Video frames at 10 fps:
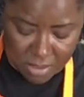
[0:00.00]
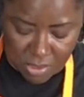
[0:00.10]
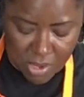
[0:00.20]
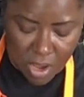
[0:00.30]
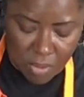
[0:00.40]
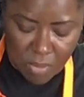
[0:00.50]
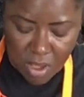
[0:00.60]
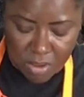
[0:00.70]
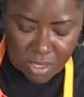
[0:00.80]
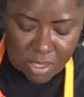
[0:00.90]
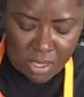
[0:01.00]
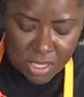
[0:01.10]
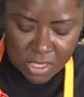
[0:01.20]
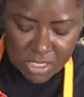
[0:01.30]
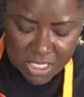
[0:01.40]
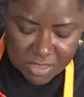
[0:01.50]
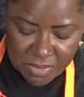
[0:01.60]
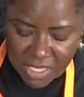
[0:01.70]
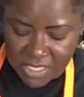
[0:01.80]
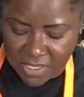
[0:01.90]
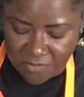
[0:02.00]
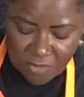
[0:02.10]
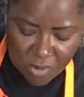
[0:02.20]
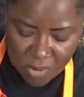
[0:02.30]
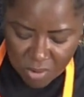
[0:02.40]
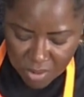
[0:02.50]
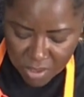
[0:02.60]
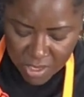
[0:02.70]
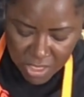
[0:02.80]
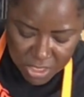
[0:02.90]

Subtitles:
You don't want to just mix it for